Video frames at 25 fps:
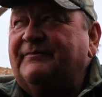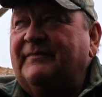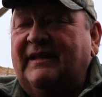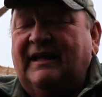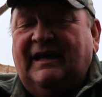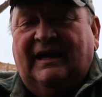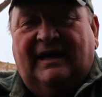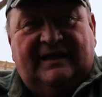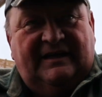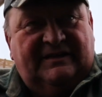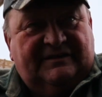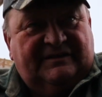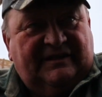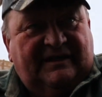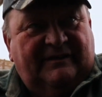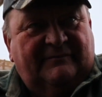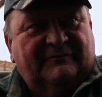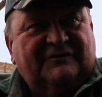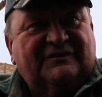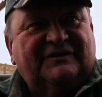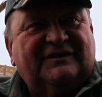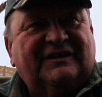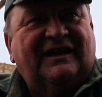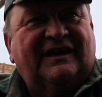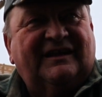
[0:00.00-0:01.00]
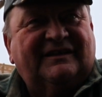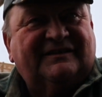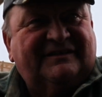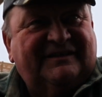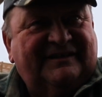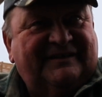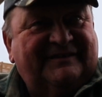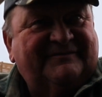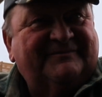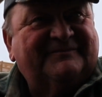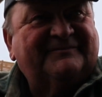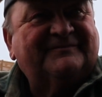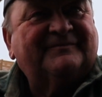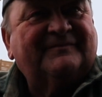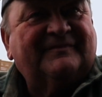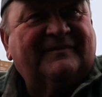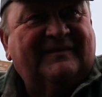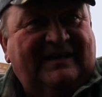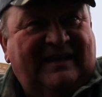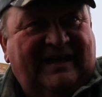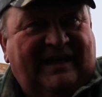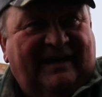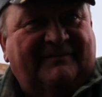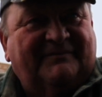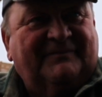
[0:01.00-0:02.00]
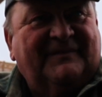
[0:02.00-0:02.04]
Yeah, his name was Dotsy. Yeah,